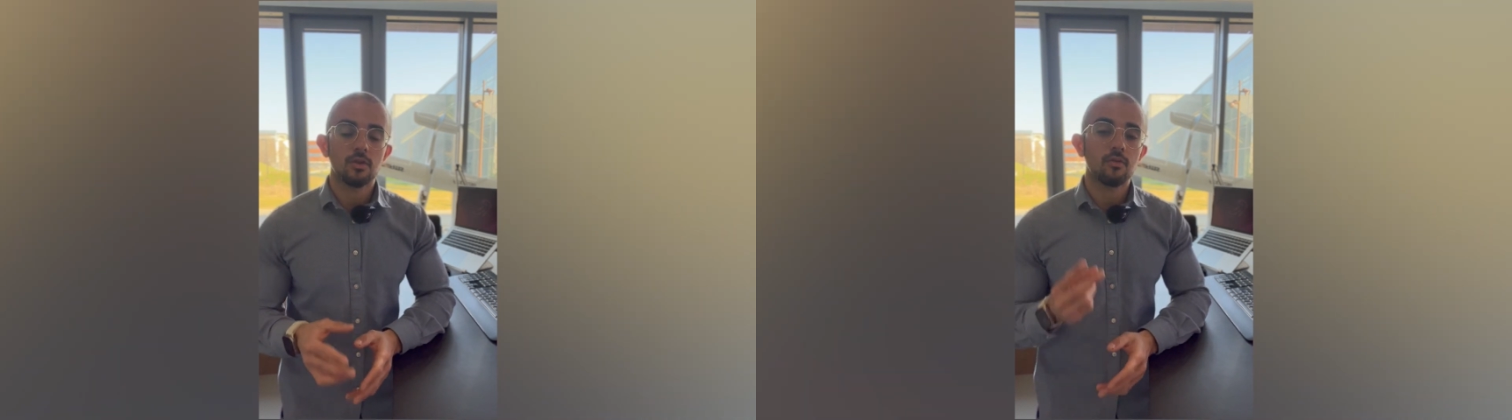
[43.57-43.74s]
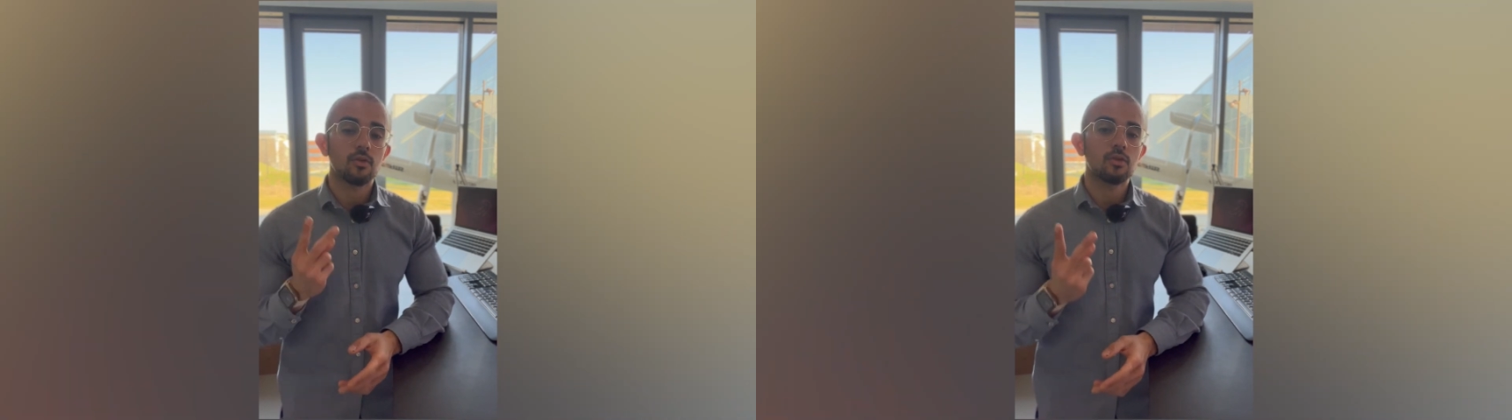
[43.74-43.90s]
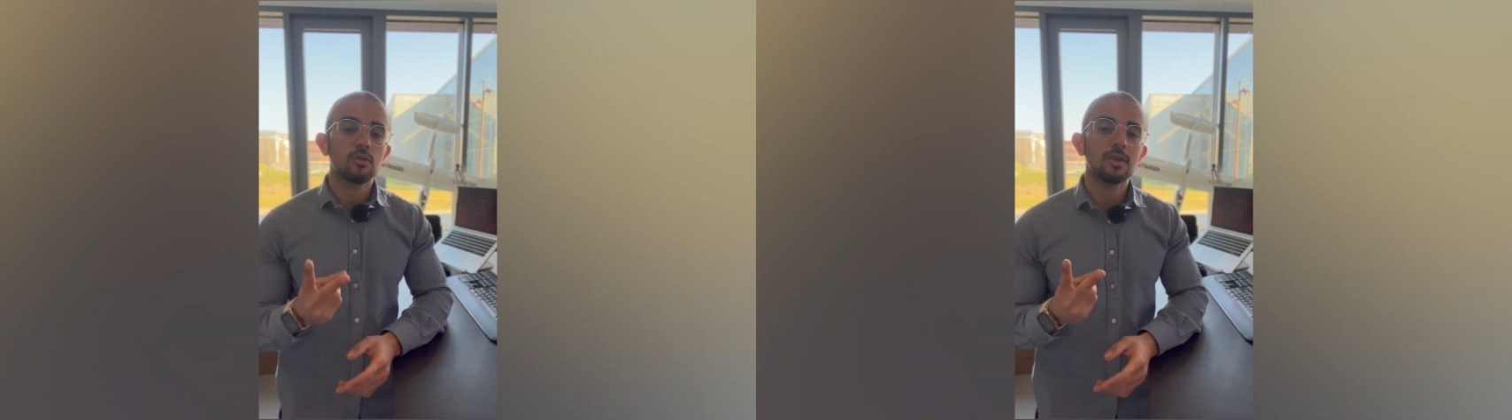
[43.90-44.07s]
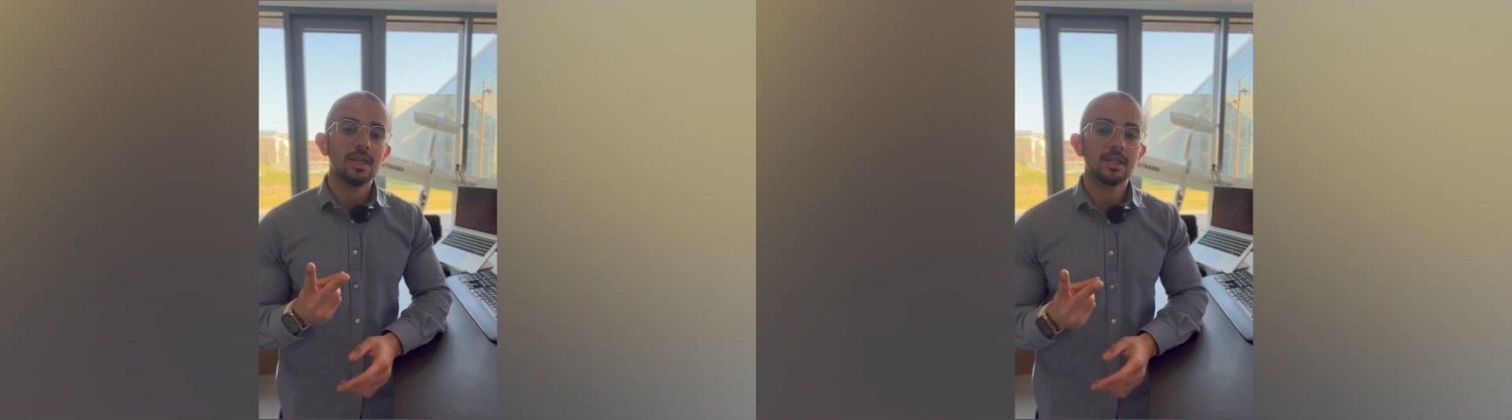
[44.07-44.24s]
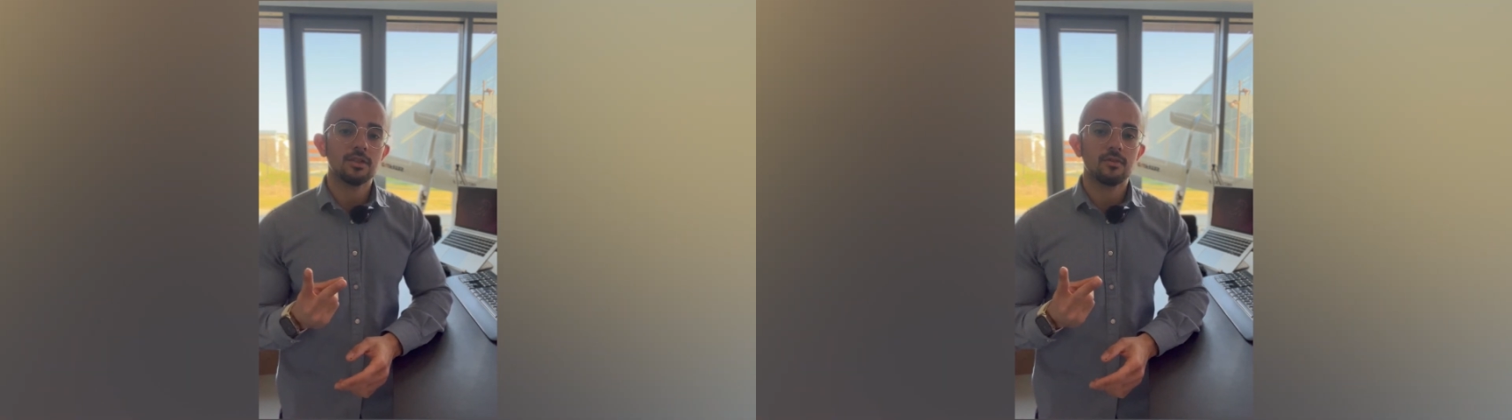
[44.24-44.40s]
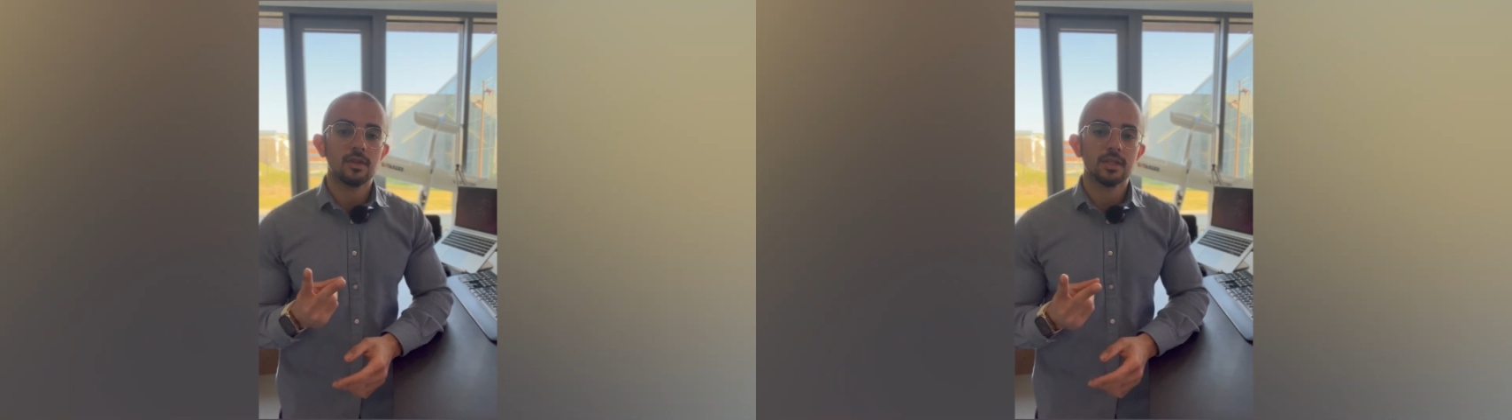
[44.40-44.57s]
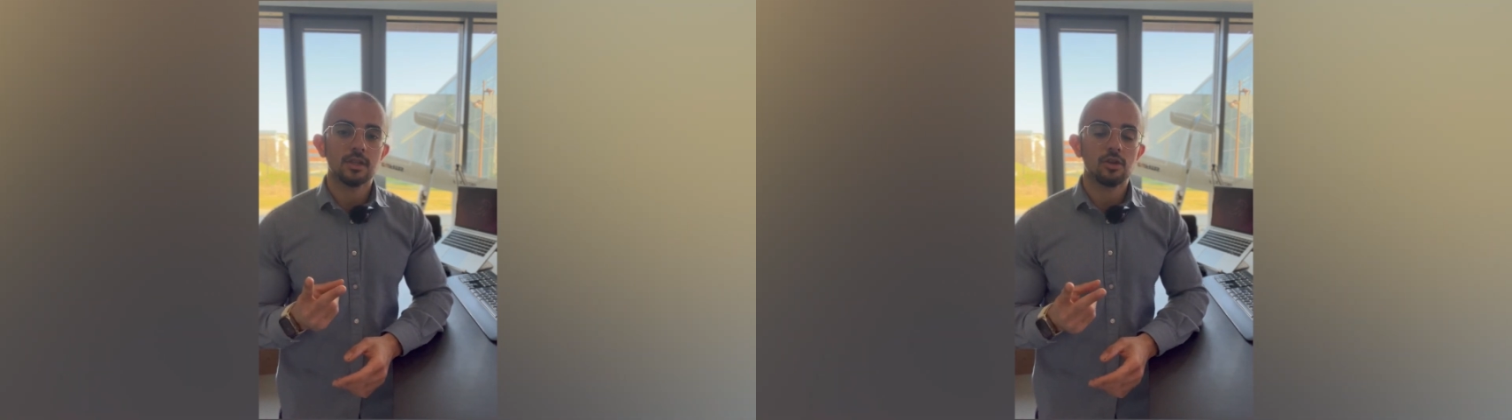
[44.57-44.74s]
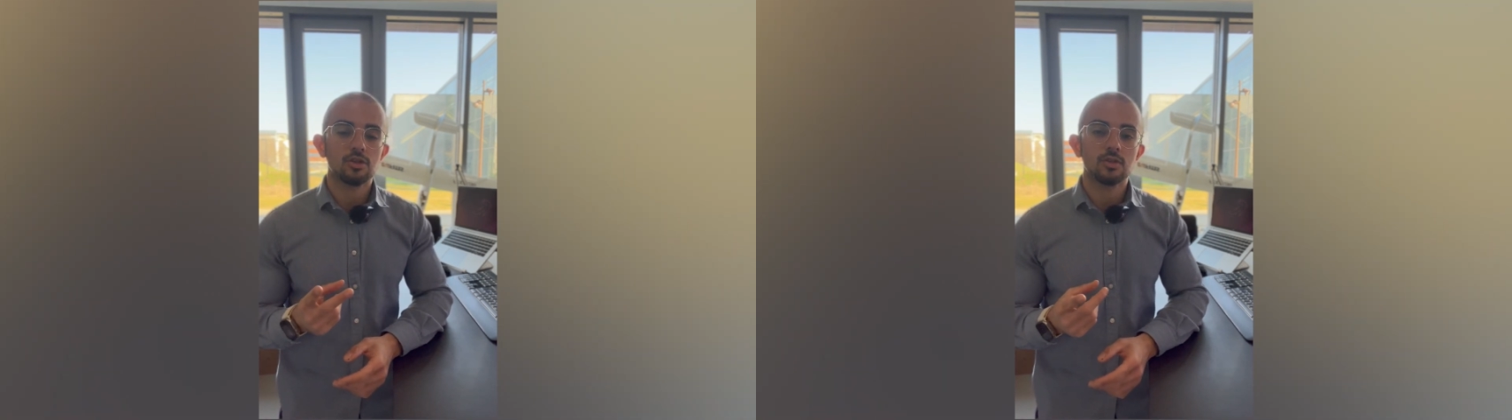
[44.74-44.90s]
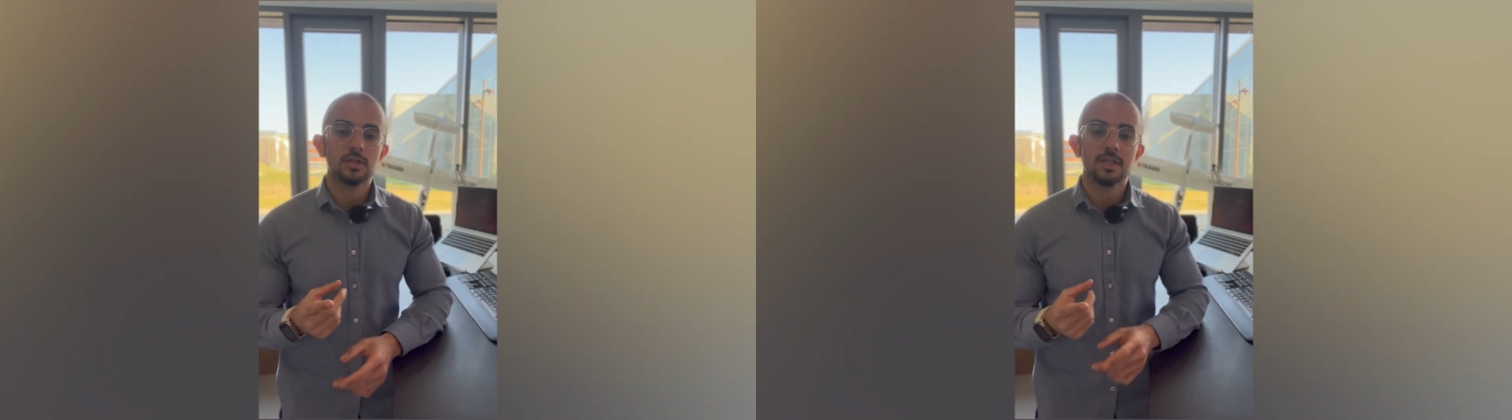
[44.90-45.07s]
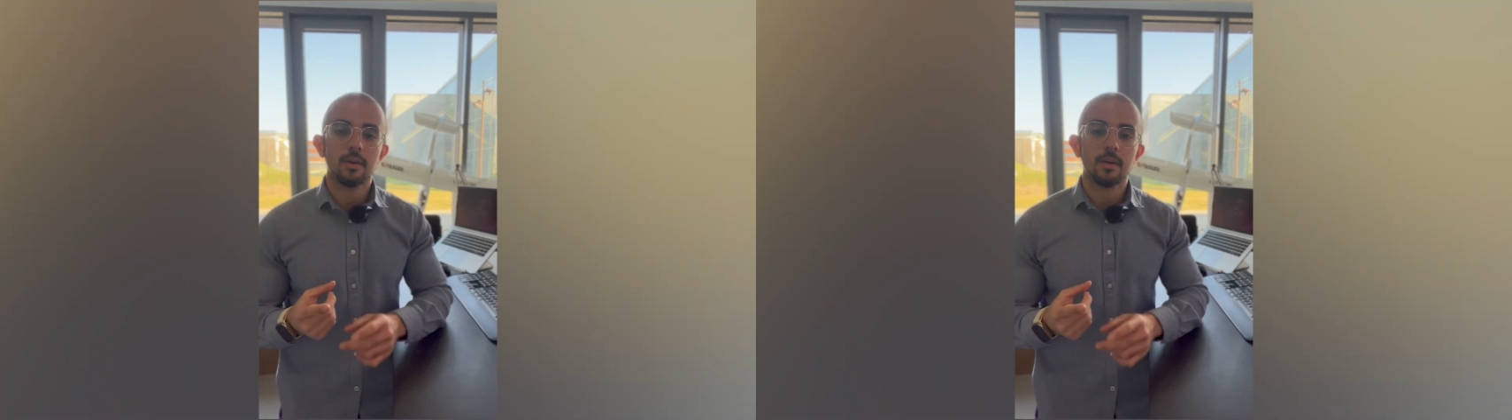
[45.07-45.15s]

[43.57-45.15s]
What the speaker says: for 2 days of discussions